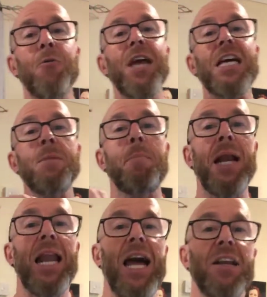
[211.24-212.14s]
And that's
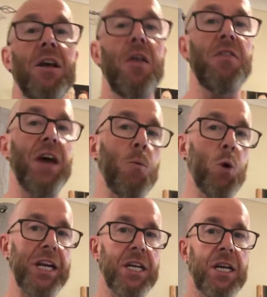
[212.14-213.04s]
how they
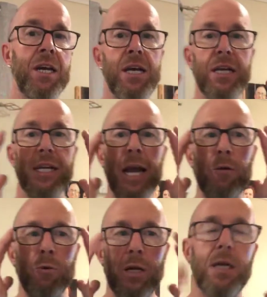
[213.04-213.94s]
plan their
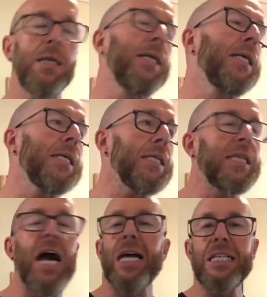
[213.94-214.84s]
week.
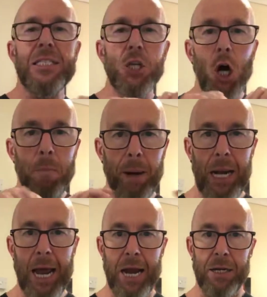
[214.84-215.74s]
Now,
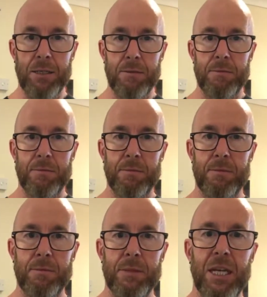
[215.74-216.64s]
that is not a
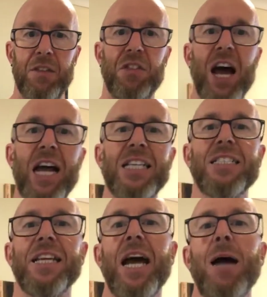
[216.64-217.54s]
plan.
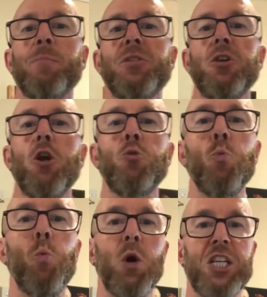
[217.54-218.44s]
That is
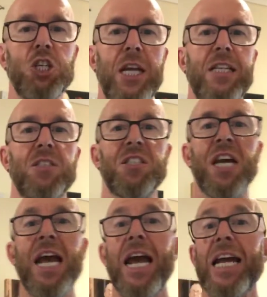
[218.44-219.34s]
an absolute
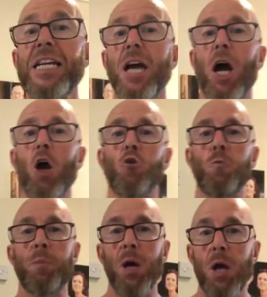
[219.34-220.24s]
wish list
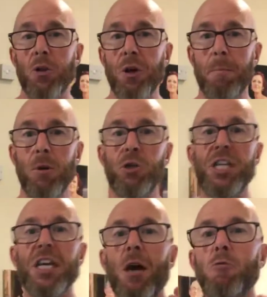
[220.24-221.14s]
in the hope
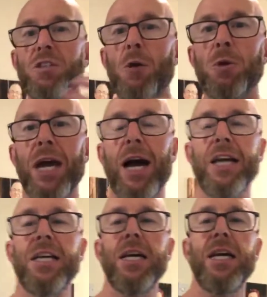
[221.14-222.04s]
that Monday
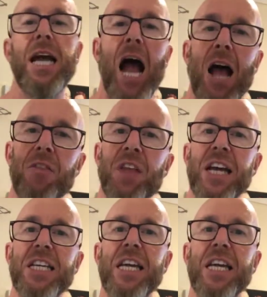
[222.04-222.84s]
goes okay